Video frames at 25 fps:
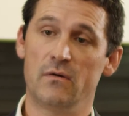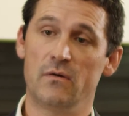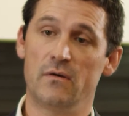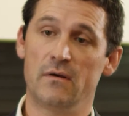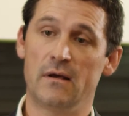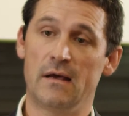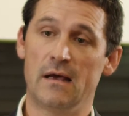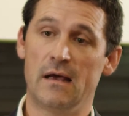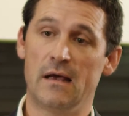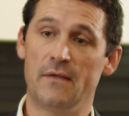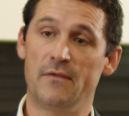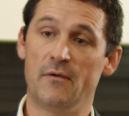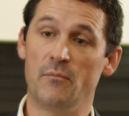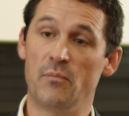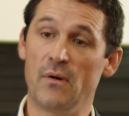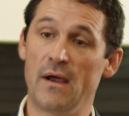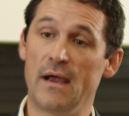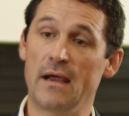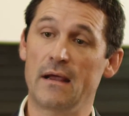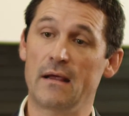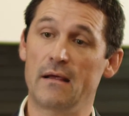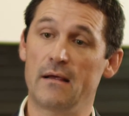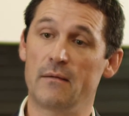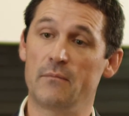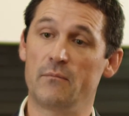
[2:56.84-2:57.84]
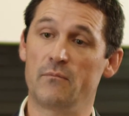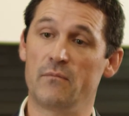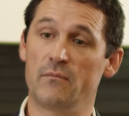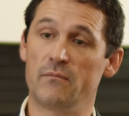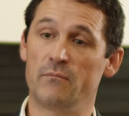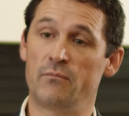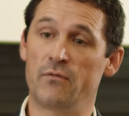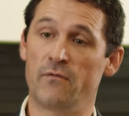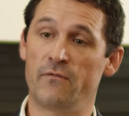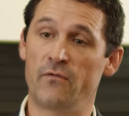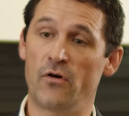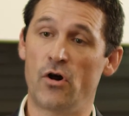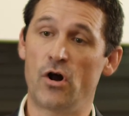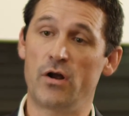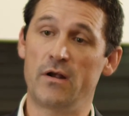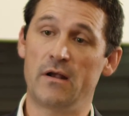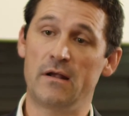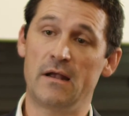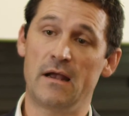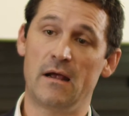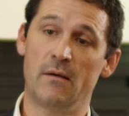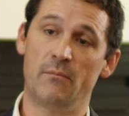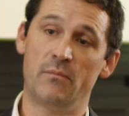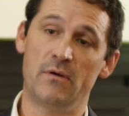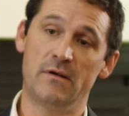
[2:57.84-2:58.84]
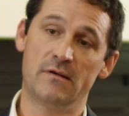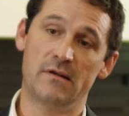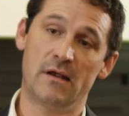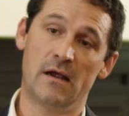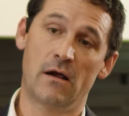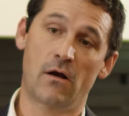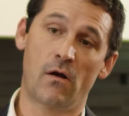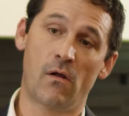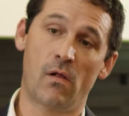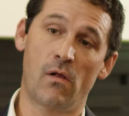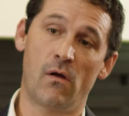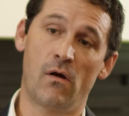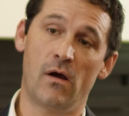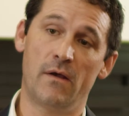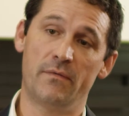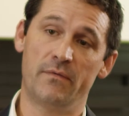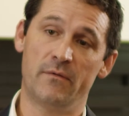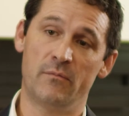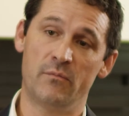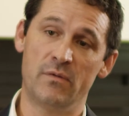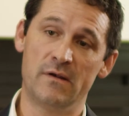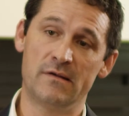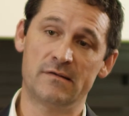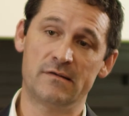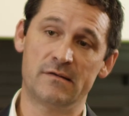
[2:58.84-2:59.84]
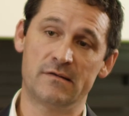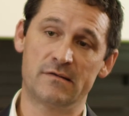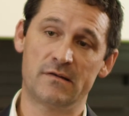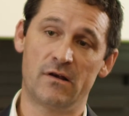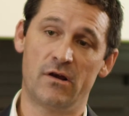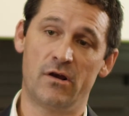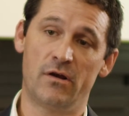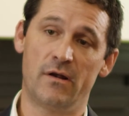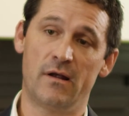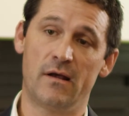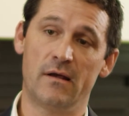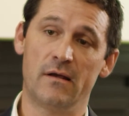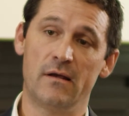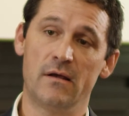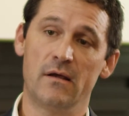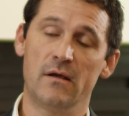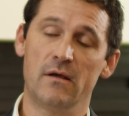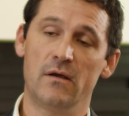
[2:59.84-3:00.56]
the bank provided our client, the business owner,